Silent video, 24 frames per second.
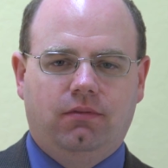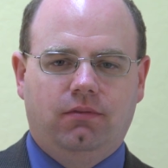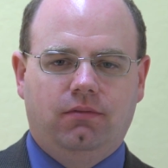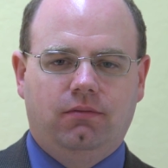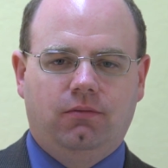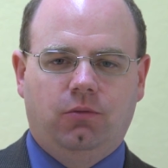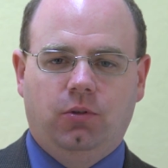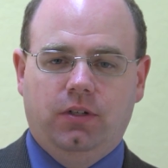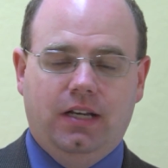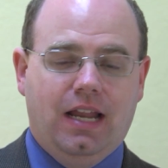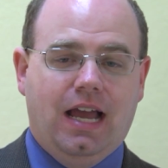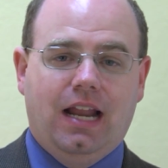
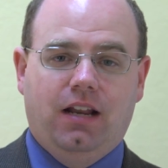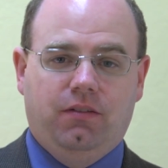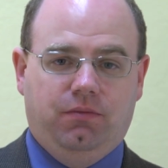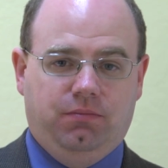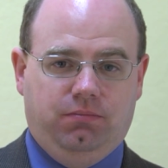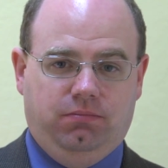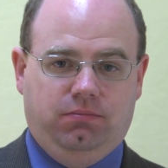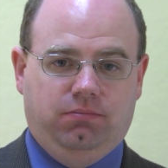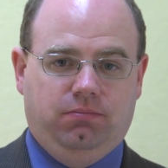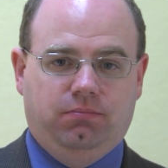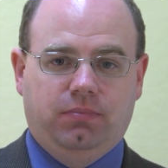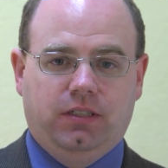would not
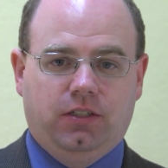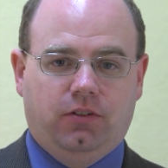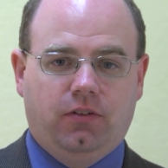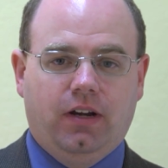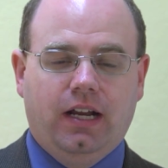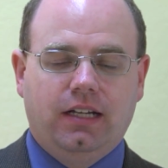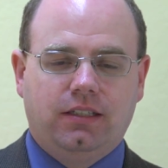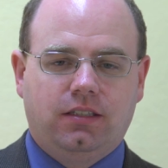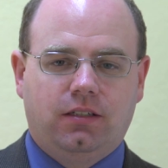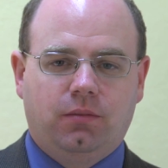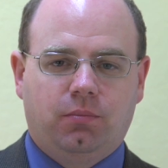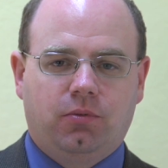have been
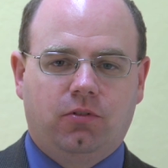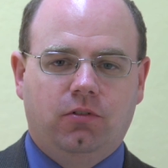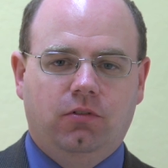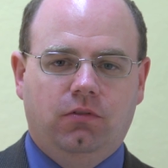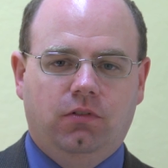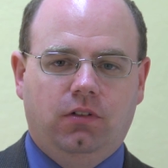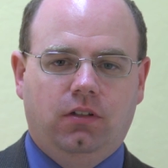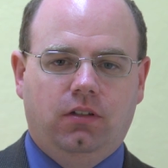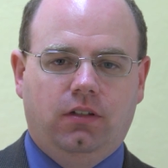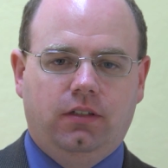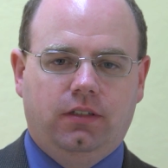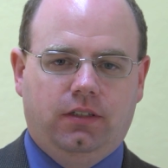granted
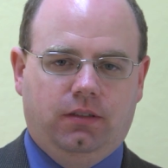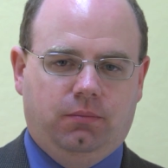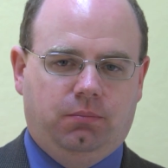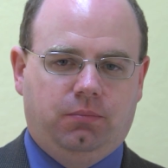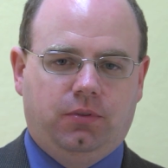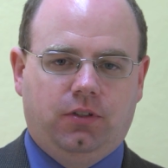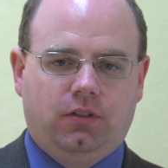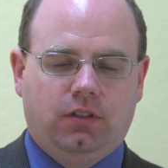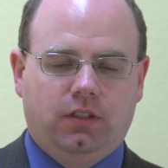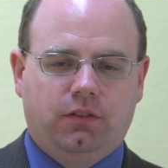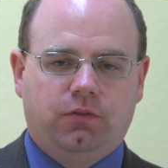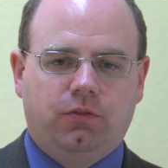approval in a
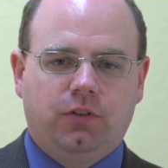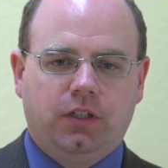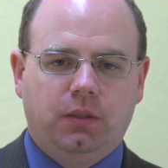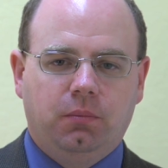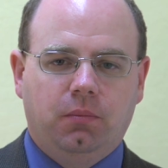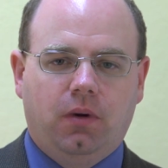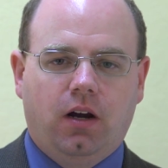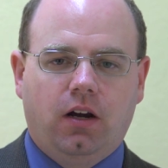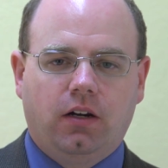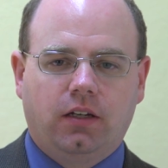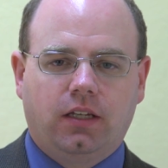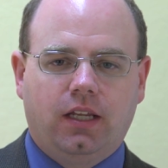purely free
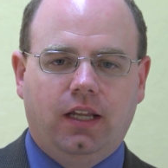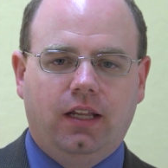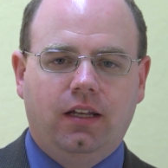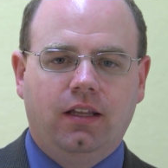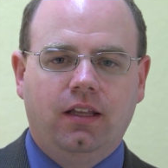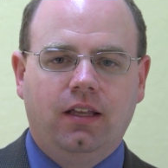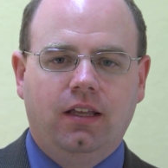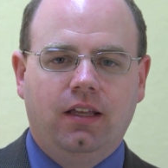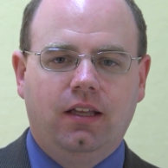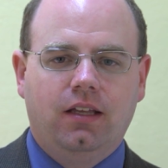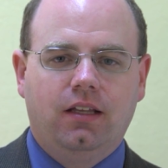market.